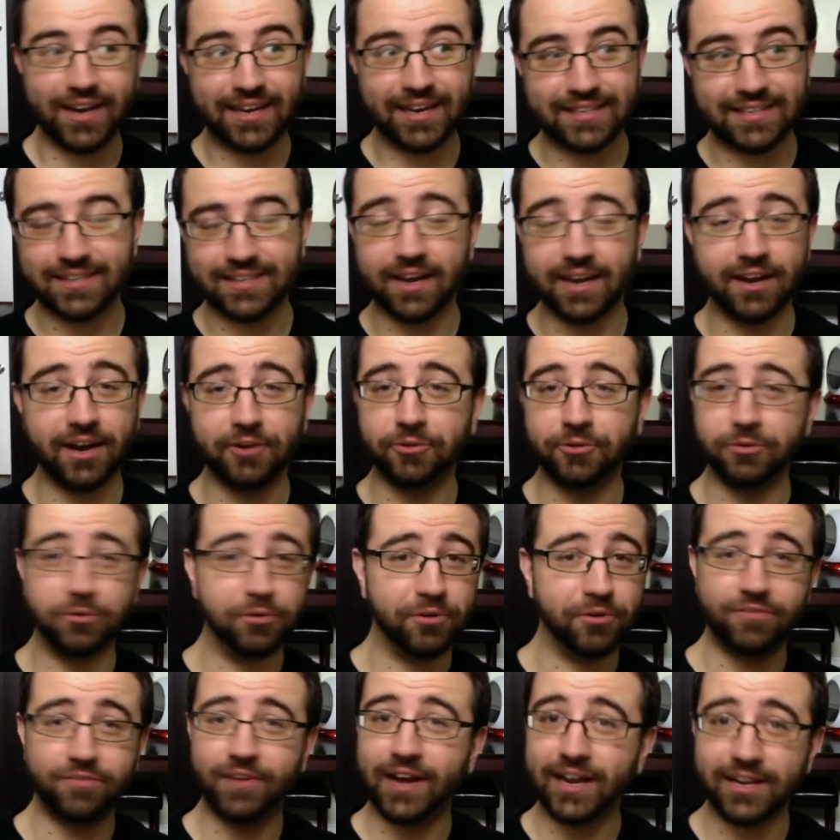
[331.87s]
And he's like, I don't
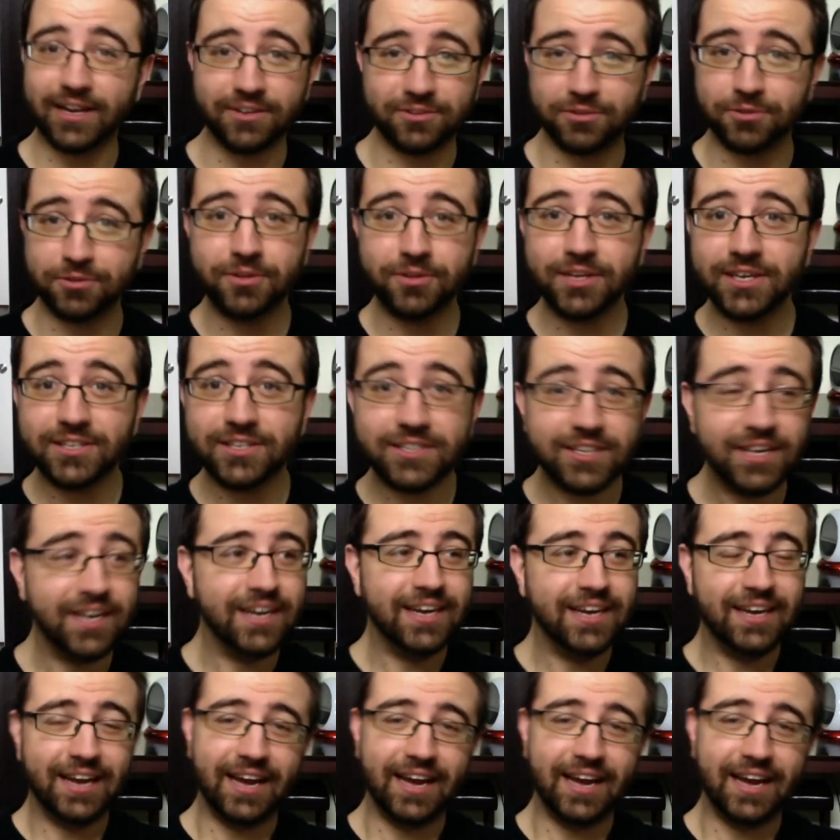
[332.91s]
know if I can do this.